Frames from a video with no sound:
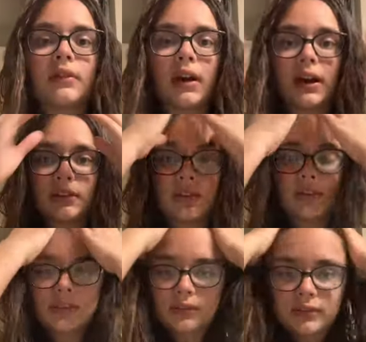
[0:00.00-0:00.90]
I just
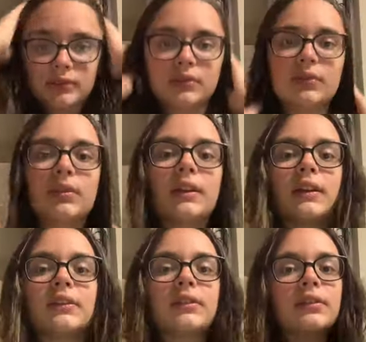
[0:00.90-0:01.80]
do
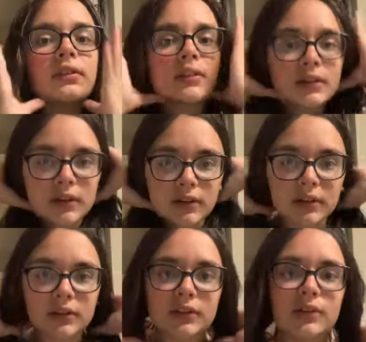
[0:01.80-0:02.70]
this
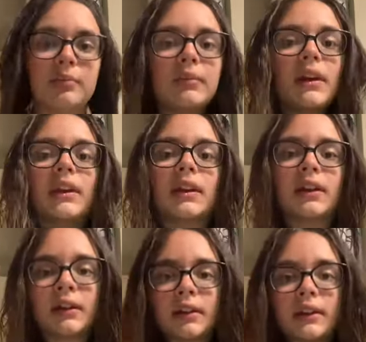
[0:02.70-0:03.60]
to make it